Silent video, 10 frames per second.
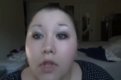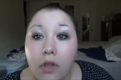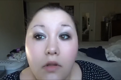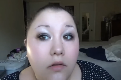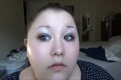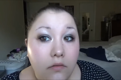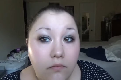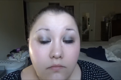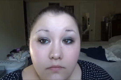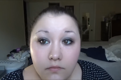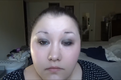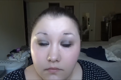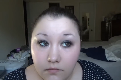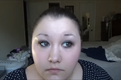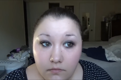
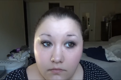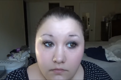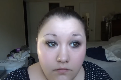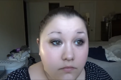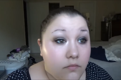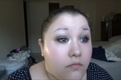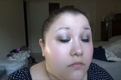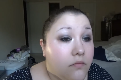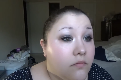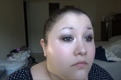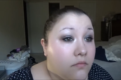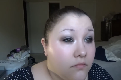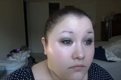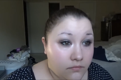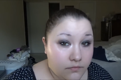[no speech]